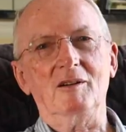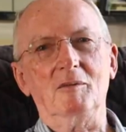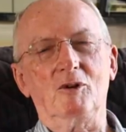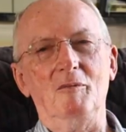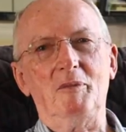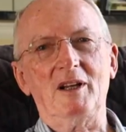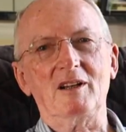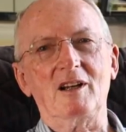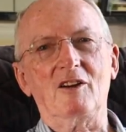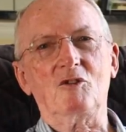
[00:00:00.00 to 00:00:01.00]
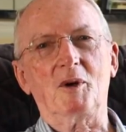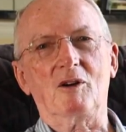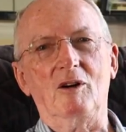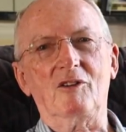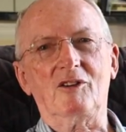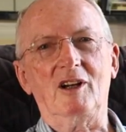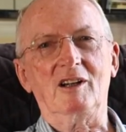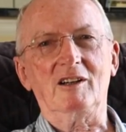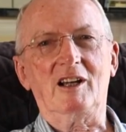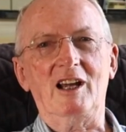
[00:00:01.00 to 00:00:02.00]
competitors because
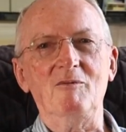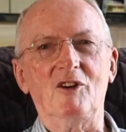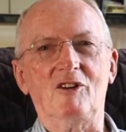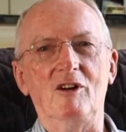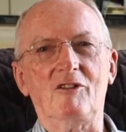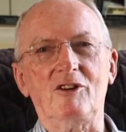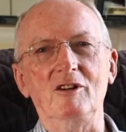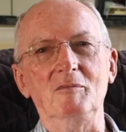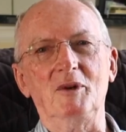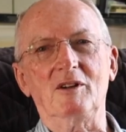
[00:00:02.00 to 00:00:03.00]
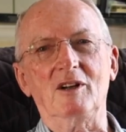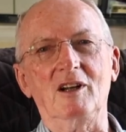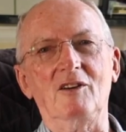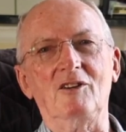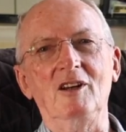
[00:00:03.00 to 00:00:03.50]
they came with lithium batteries,